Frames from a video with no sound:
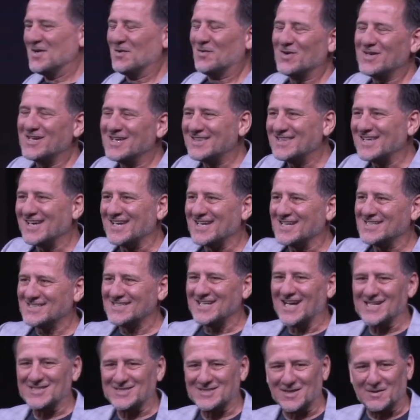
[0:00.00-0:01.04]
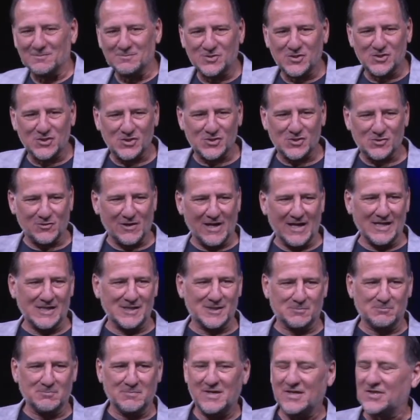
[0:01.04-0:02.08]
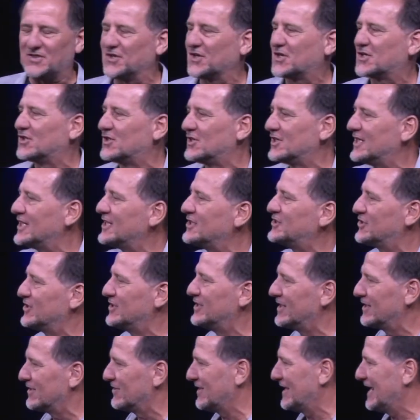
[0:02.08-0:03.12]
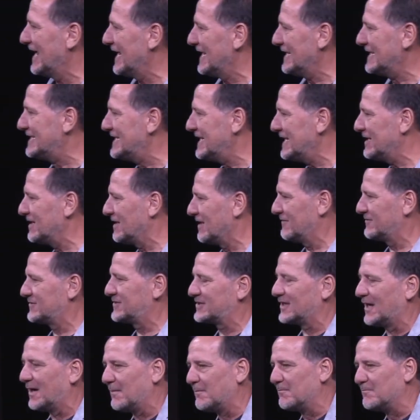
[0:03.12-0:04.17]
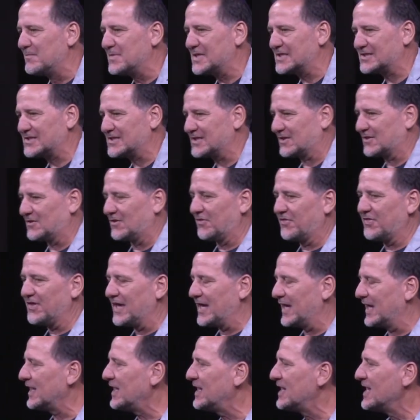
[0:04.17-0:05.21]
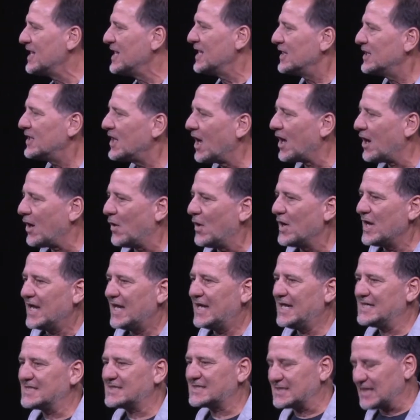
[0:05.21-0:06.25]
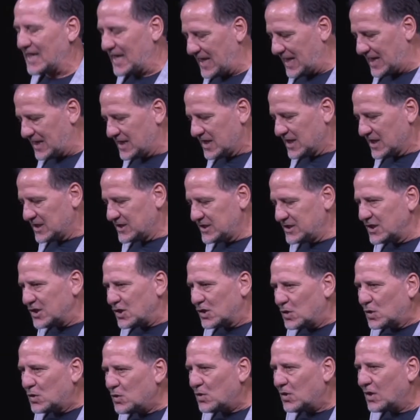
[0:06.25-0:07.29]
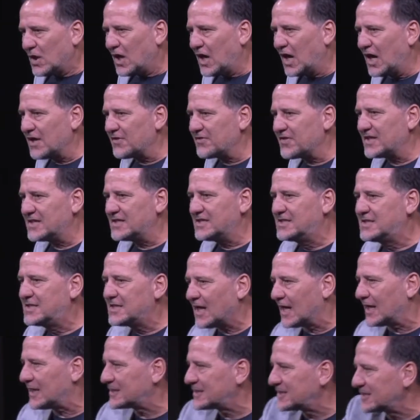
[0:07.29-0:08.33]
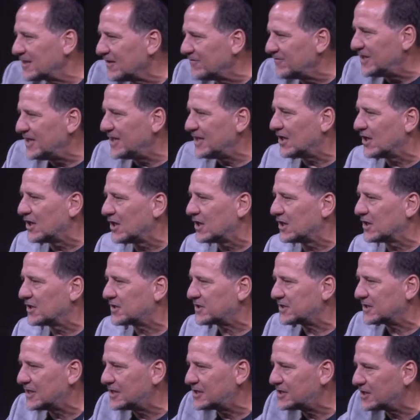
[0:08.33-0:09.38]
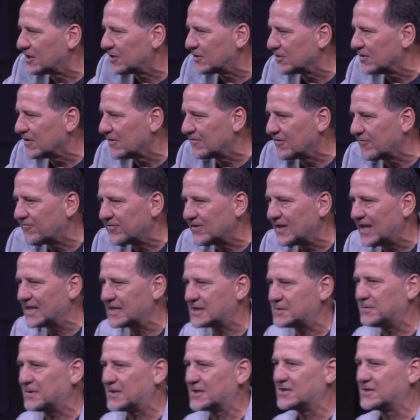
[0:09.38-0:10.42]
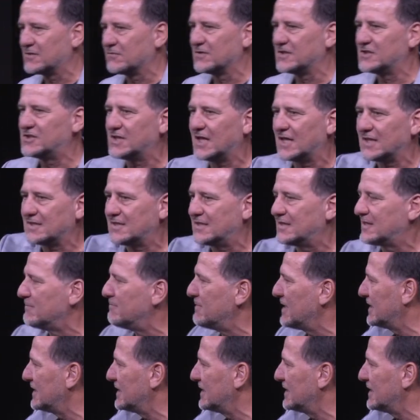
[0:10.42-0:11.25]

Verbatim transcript: Well, you think it's not some strange, mythical, legendary idea of some mystical thing. No, he's saying you are the dust of the earth, the children of the flesh, because you rejected the